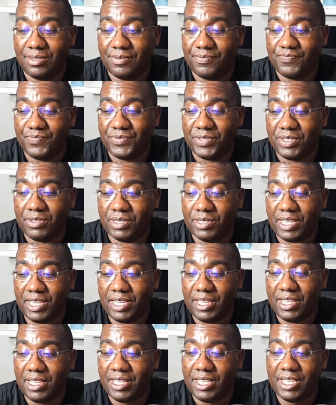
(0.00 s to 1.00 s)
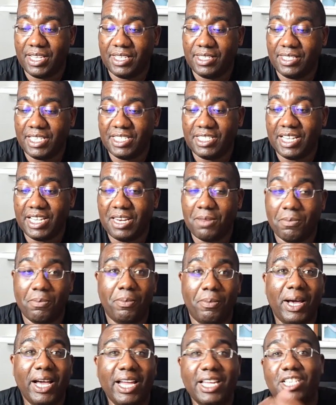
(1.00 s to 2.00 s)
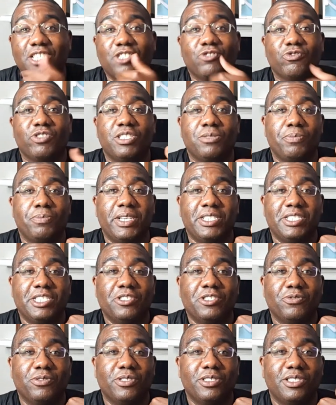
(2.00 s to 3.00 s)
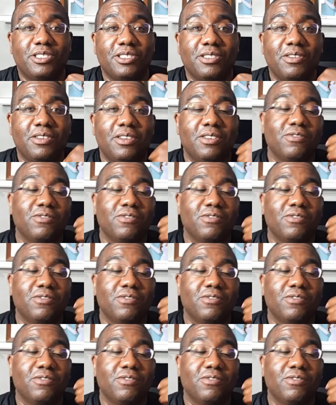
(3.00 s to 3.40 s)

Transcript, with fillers: Okay, it's not in my country's best interest